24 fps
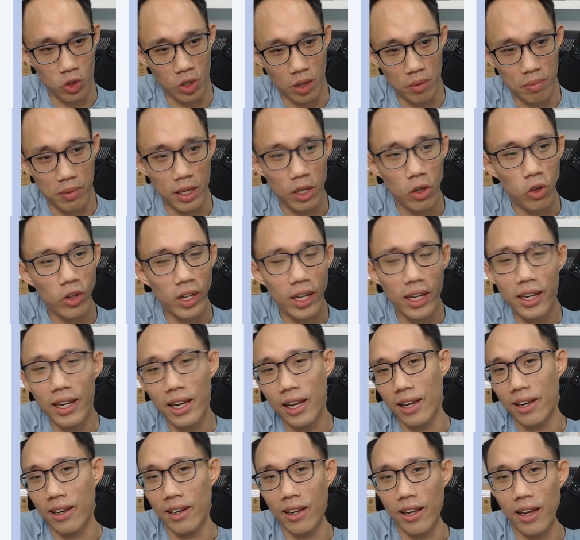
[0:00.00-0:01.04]
I'll be looking
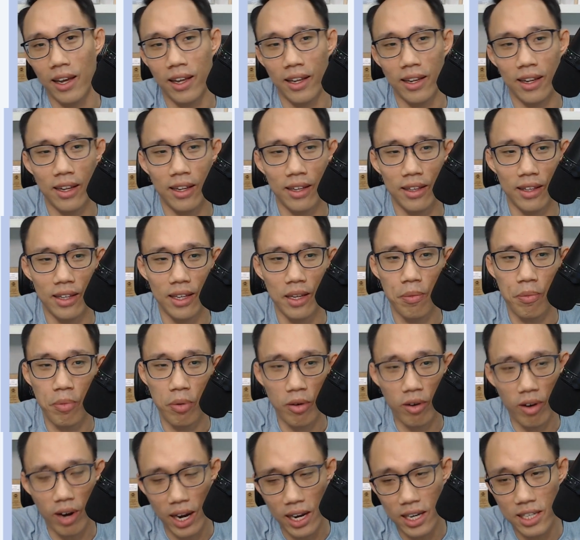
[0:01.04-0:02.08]
at the
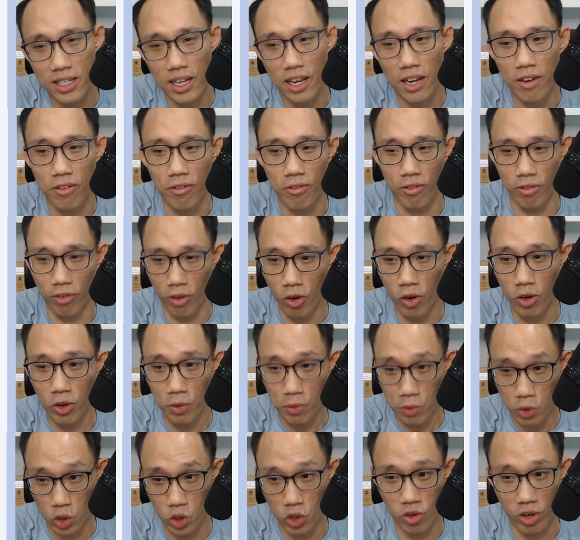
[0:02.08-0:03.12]
price and volume
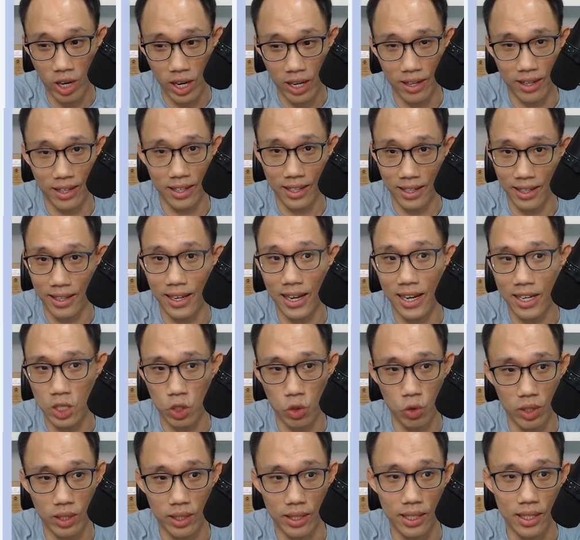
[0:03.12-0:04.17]
trend in the last
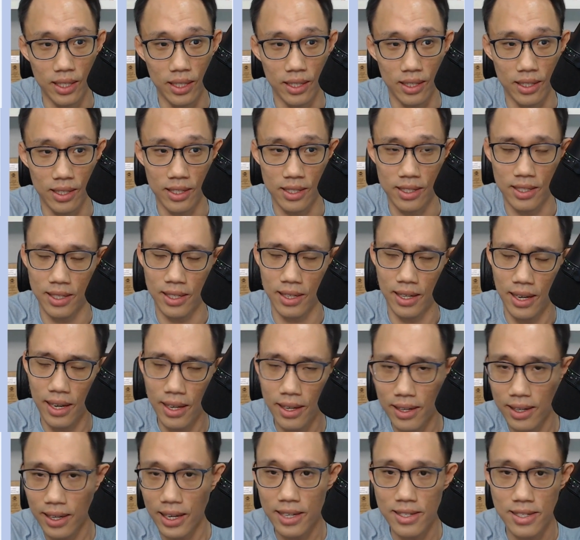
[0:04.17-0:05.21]
20 years,
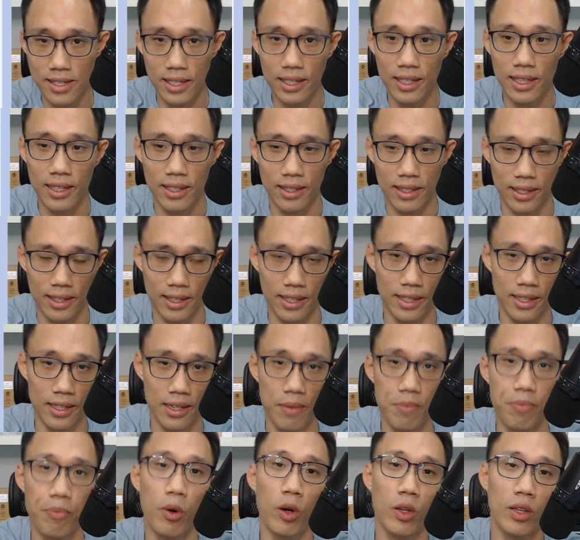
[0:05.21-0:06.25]
analyzing it and
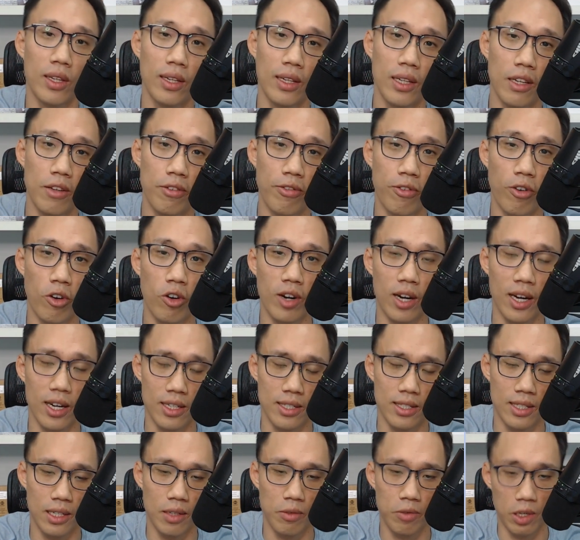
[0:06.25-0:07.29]
importantly
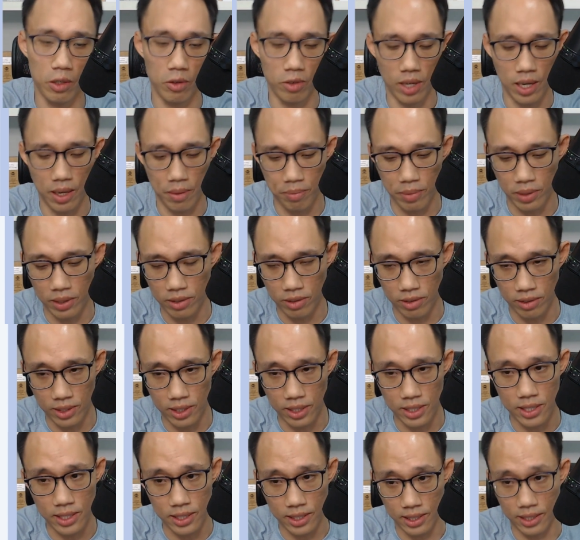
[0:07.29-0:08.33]
forecasting what will happen to
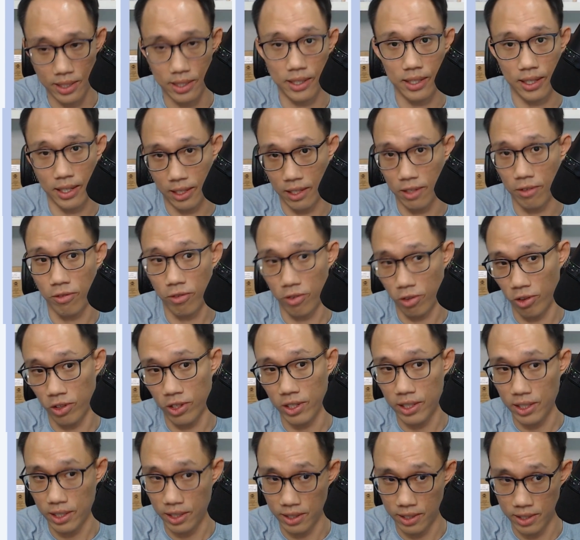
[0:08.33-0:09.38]
this year and the following
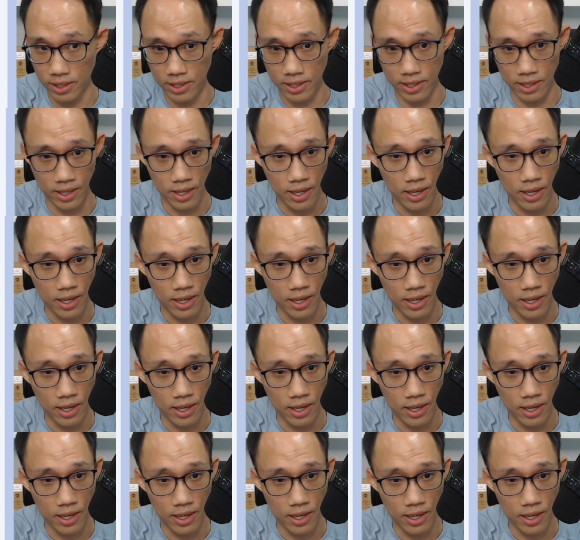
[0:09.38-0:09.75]
years.